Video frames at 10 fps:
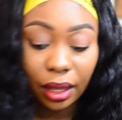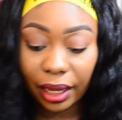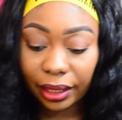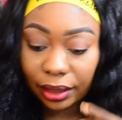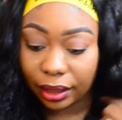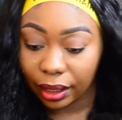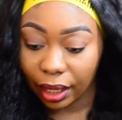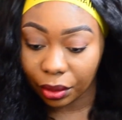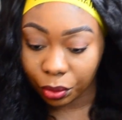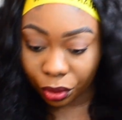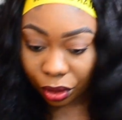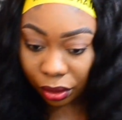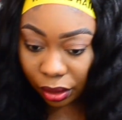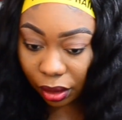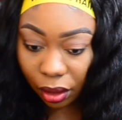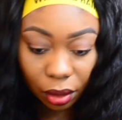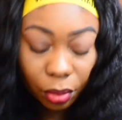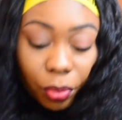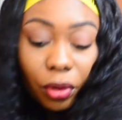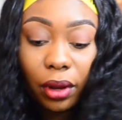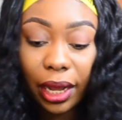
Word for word: ideally i wouldn't but